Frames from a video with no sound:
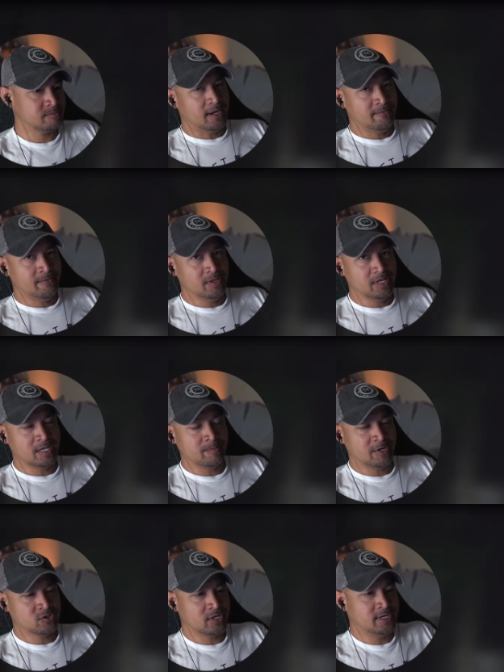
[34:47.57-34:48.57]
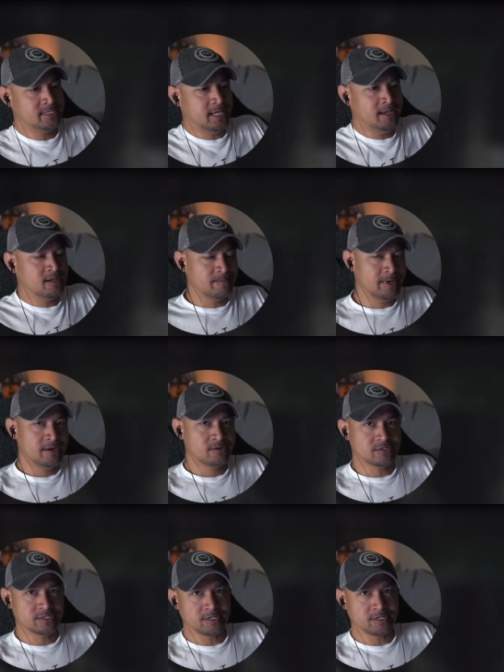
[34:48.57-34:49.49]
I feel like he might try to take him out or